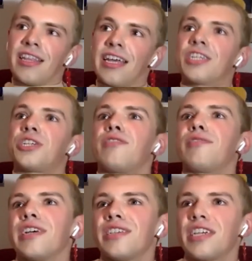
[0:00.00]

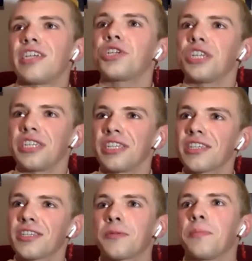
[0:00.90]

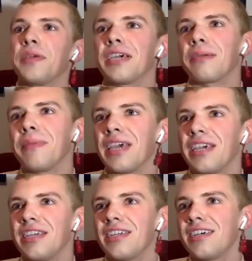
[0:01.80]
generalizations being
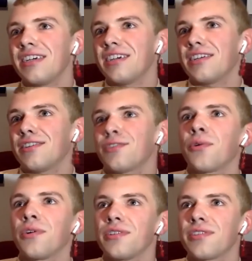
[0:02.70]
made
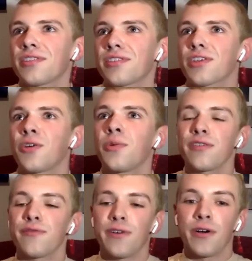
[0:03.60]
towards queer
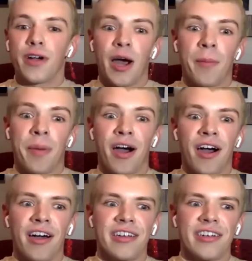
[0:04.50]
folk
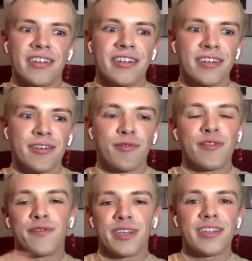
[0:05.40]
upon
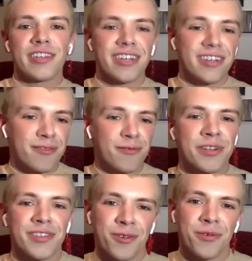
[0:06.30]
revealing
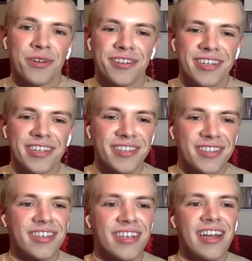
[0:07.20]
one's
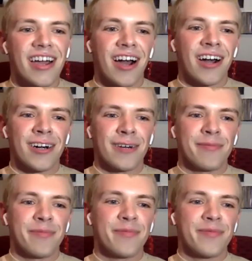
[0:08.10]
queerness.
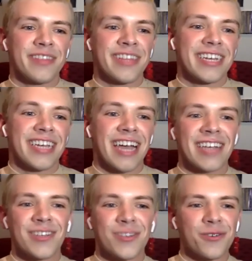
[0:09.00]
Like
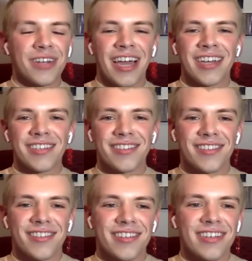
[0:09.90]
as soon
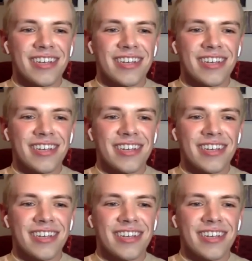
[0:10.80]
as